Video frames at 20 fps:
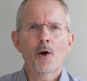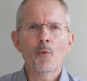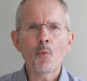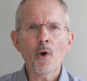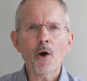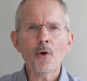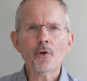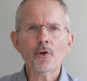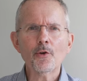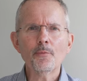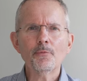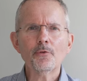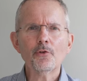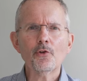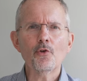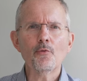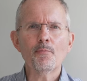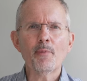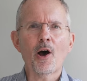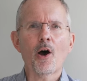and welcome
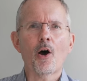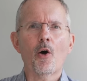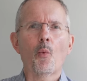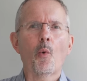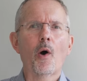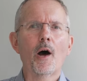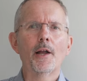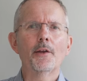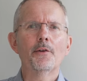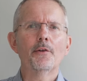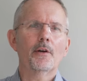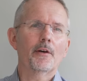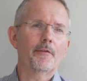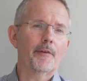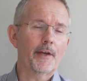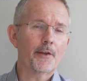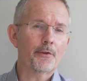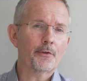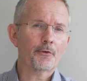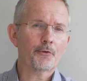to part one of
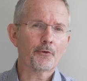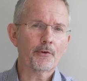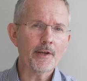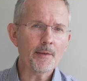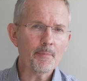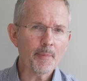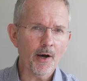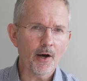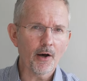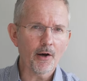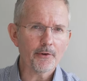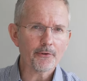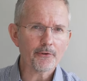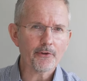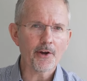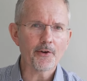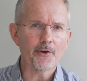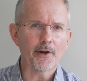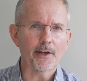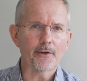a three-part
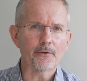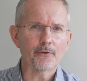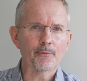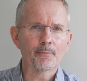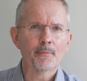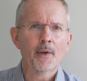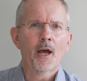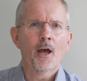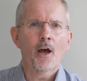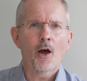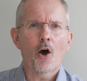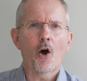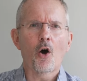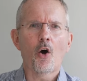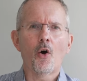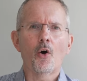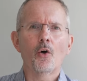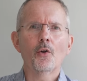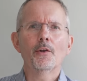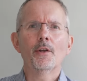series
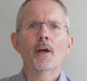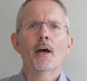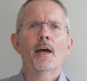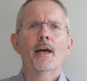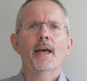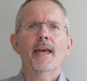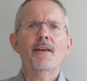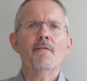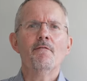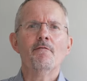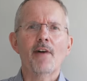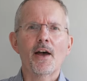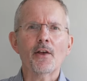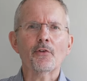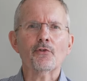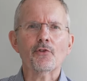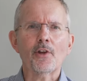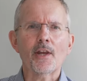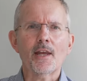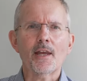on
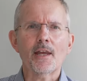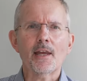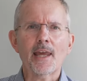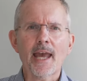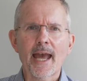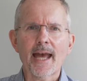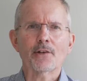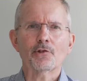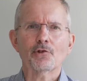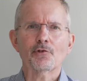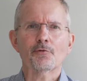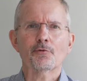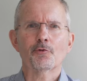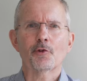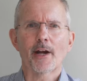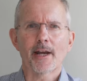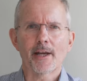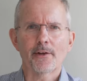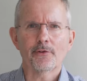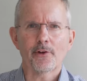investing
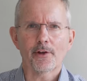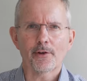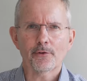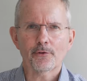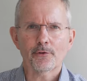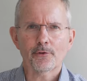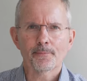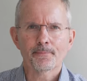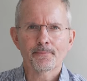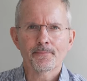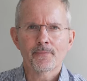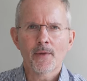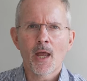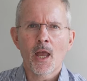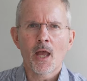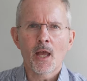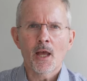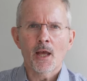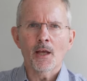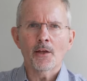catchphrases.
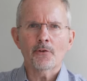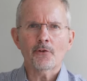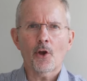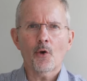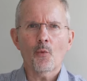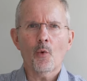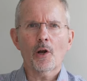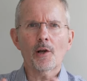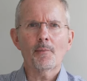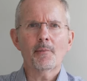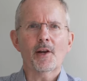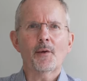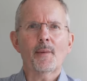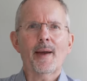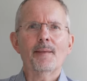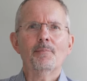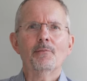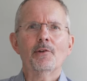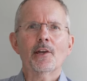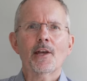So what I'm going to
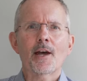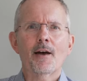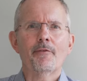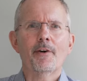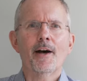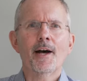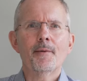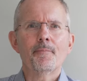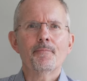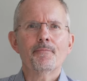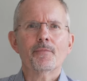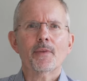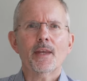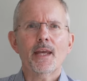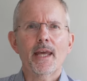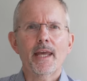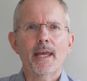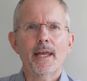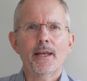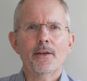aim to cover
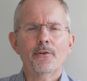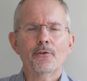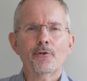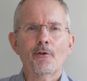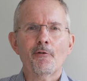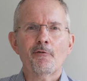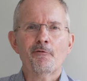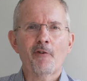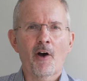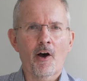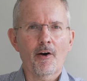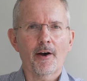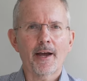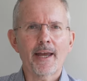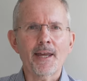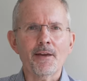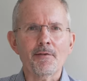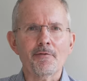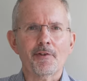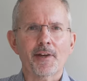is
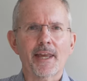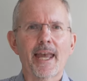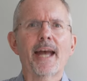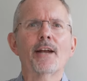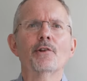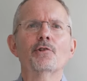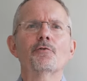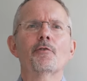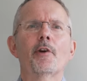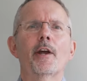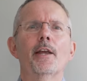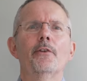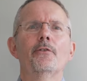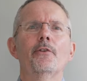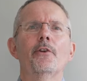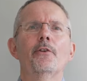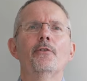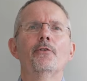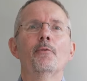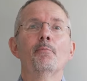5
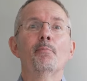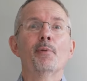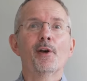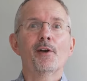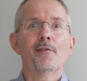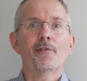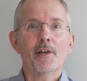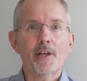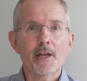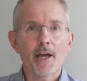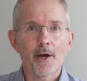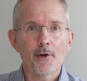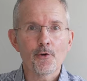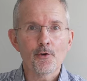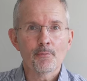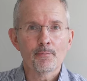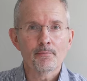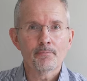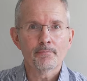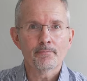catchphrases per
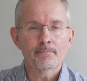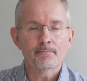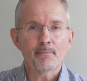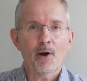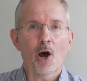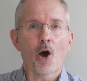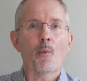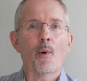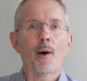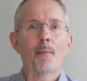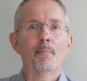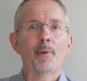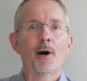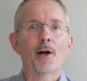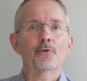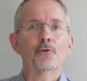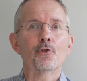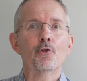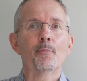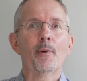video, part one,
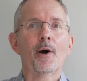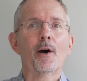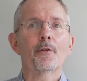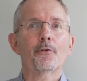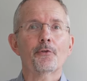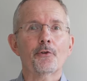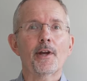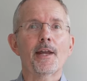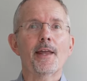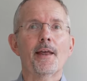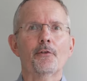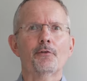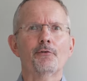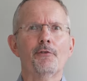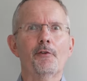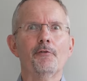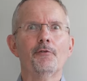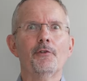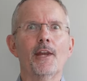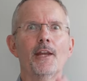part two, part three, that's
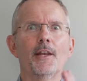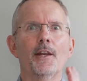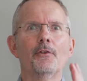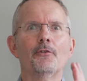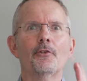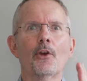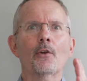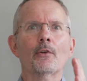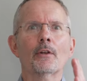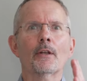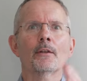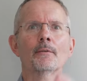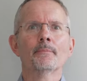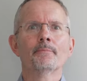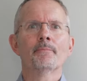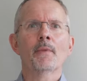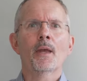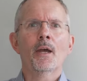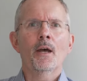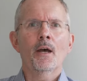15 in total.
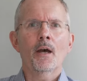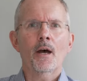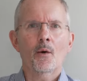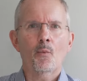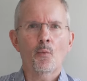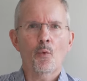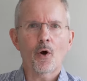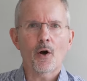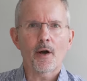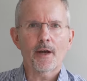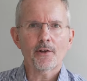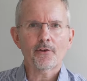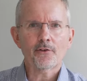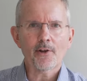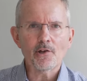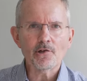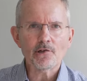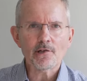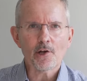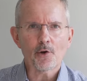And what
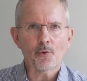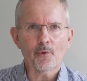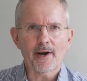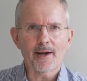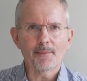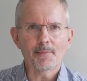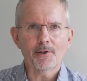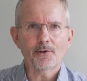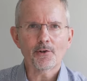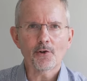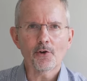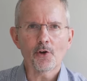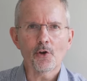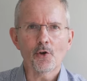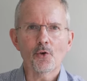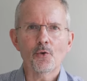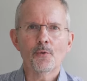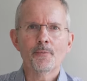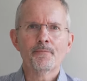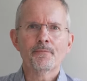essentially we're aiming to
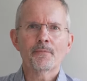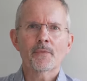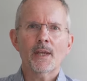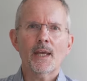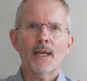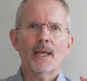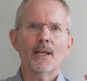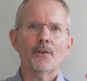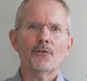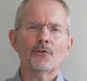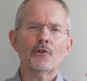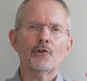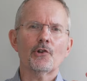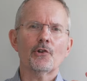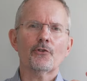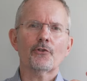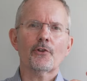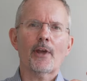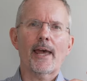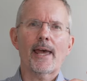do is to
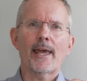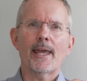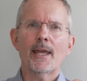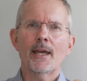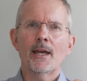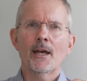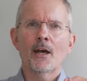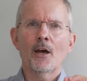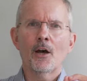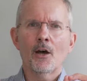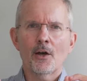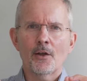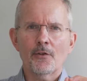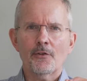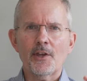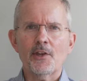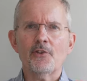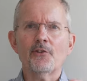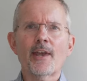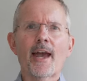just say
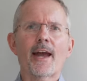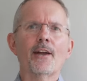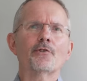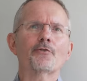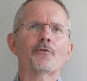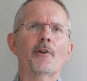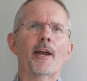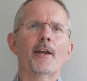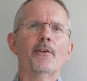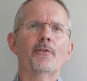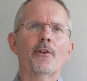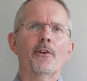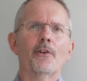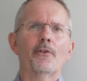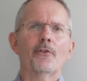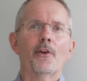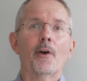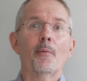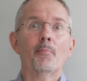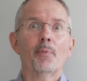these
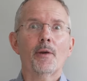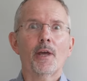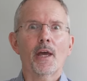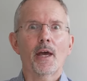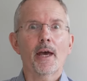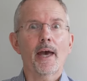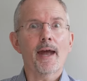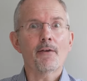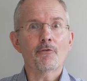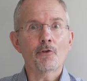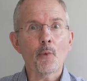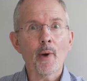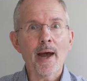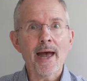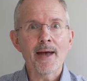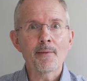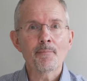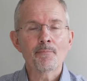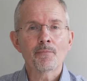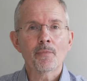catchphrases appear
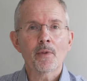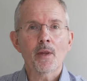everywhere,